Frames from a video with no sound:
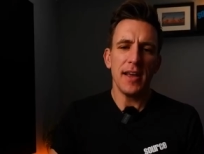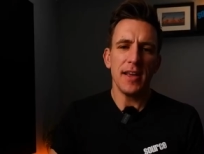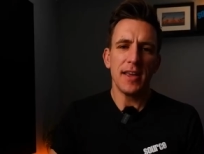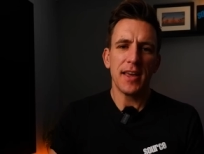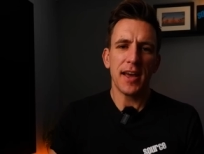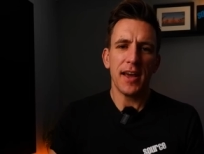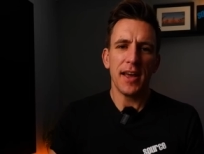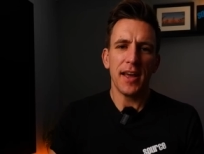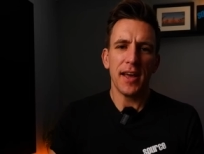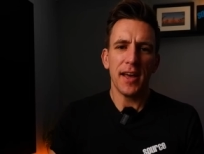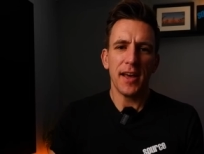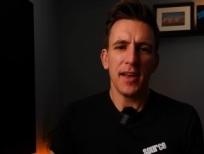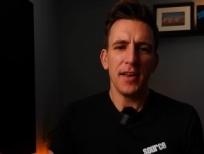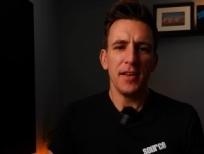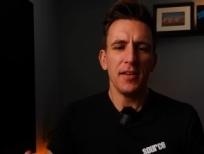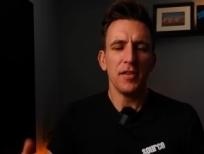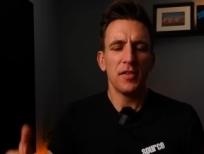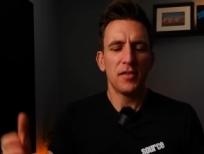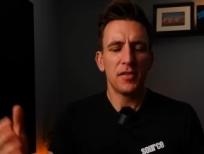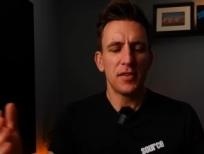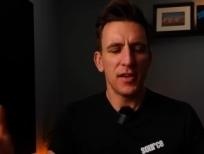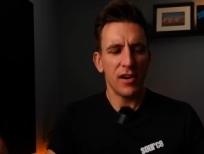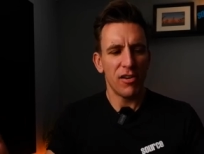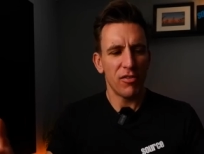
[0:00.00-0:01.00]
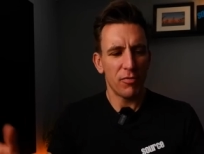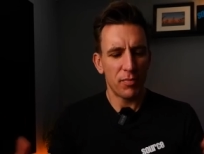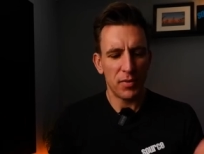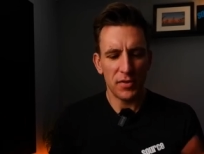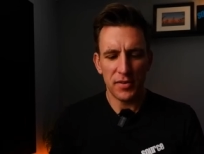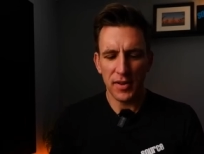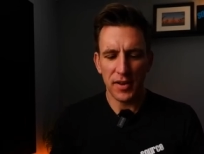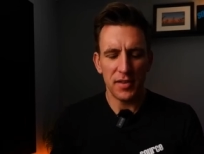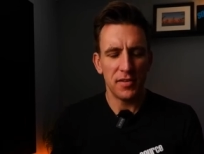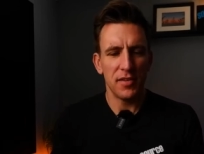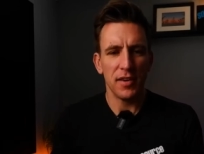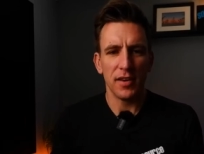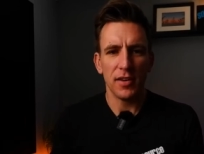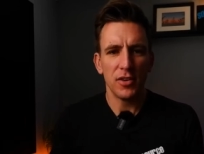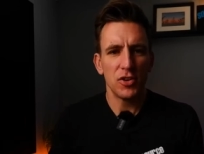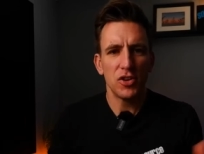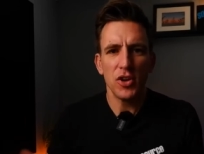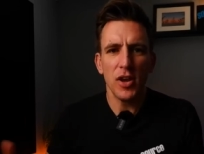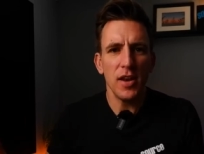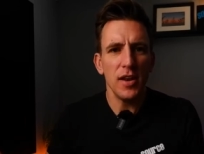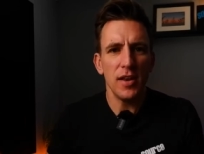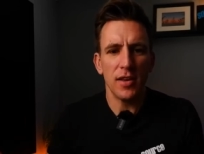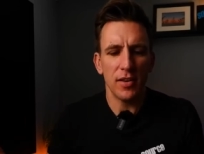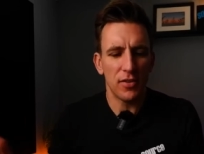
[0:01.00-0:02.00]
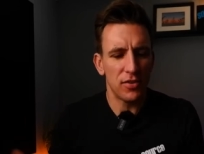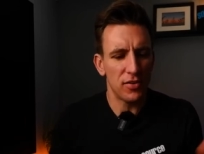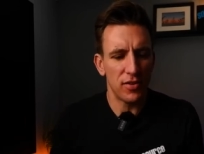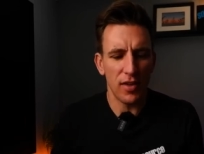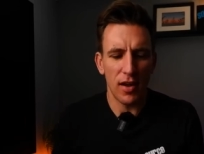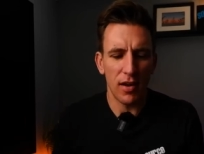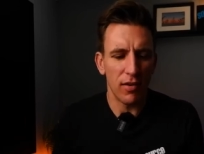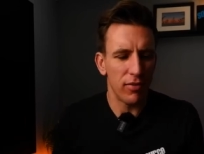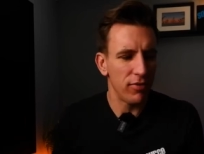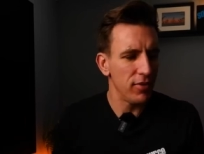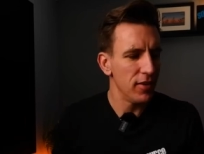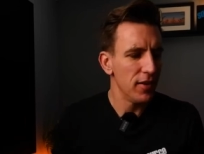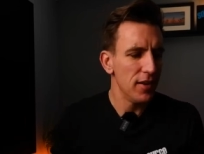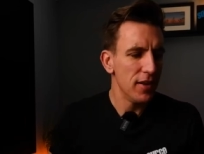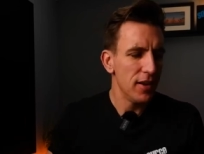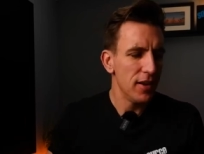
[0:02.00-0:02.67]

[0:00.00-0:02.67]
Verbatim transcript: aka self presenting. Genius stuff.